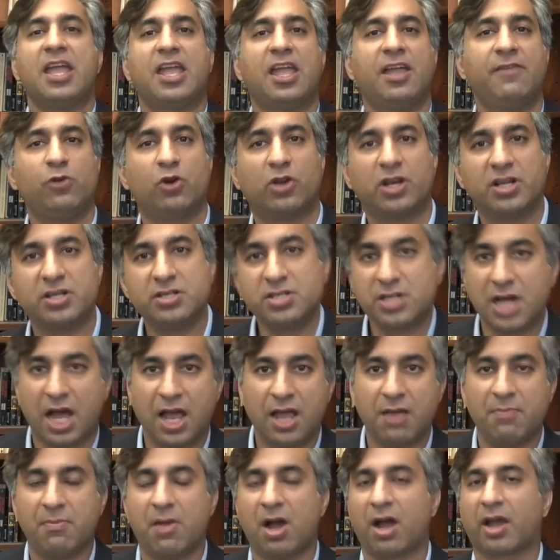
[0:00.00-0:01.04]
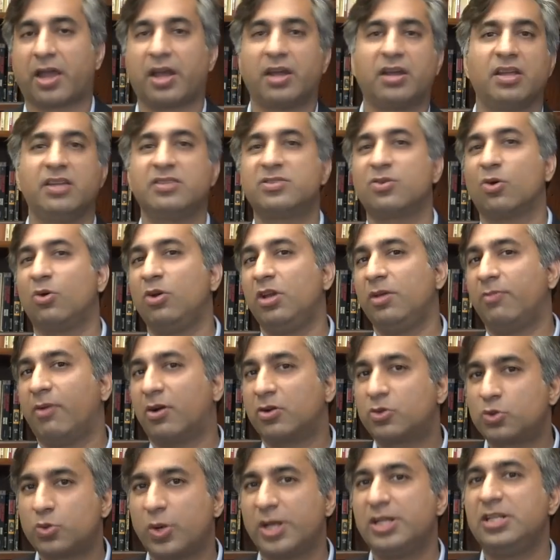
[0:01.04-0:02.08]
If your entire market is only
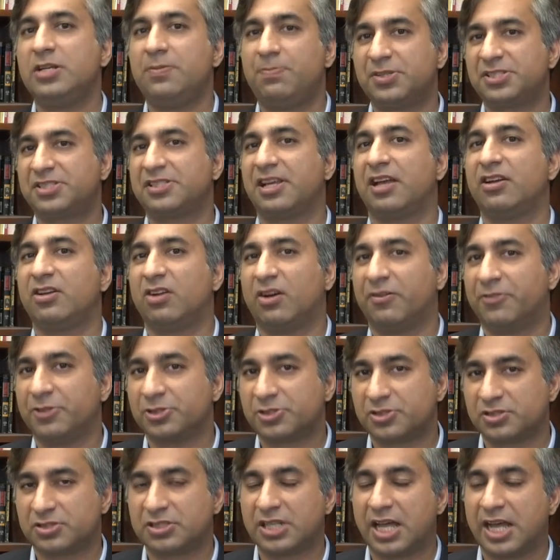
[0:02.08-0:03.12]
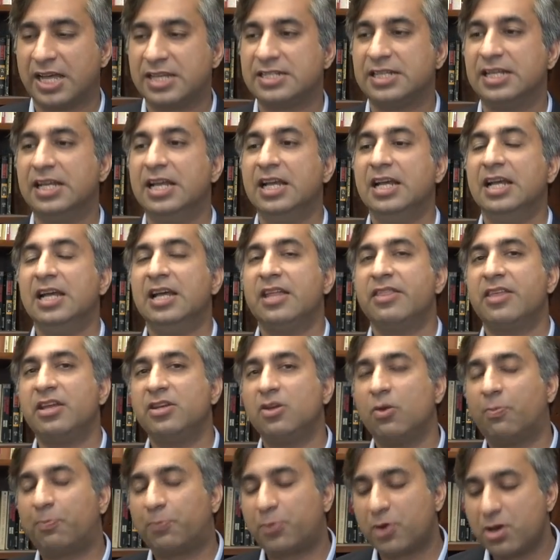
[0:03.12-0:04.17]
about 20% of your society,
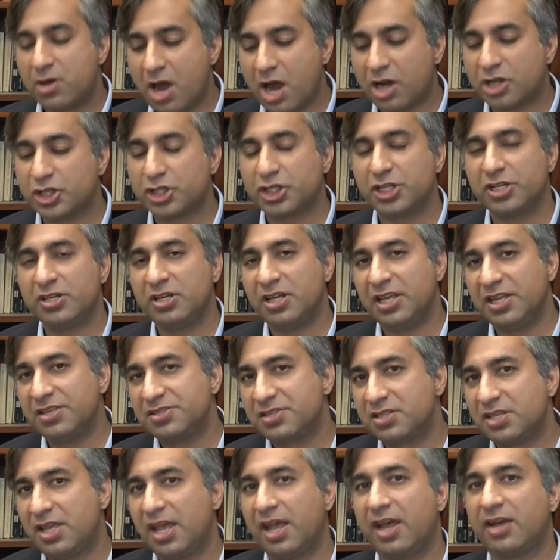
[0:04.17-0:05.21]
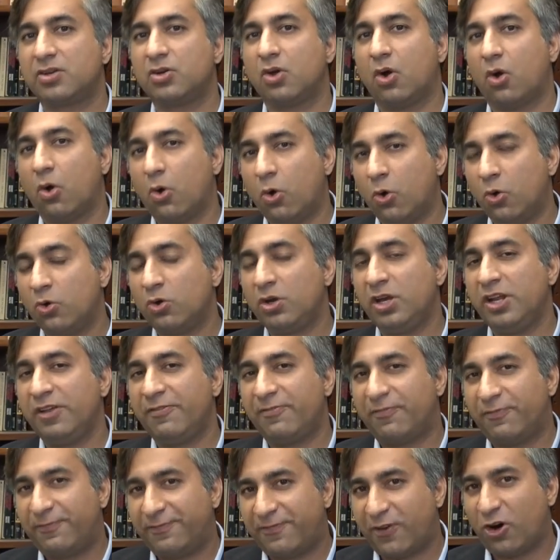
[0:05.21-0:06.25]
then your production is geared only
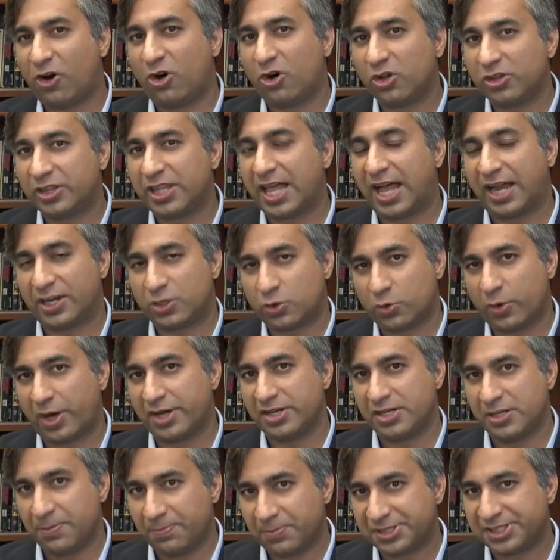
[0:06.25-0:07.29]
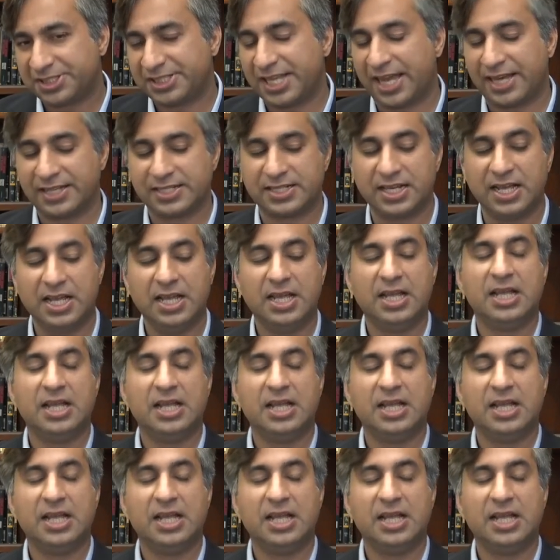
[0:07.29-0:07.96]
for that 20%.